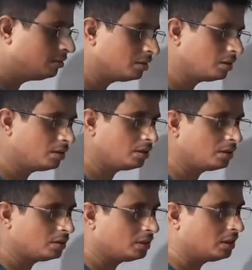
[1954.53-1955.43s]

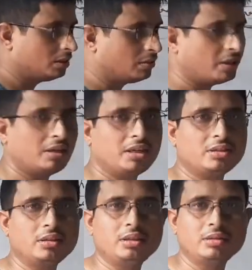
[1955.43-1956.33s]
there is a one
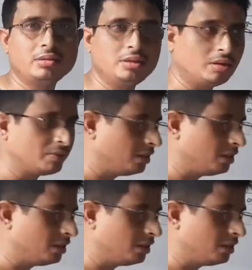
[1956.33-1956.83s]
relation you often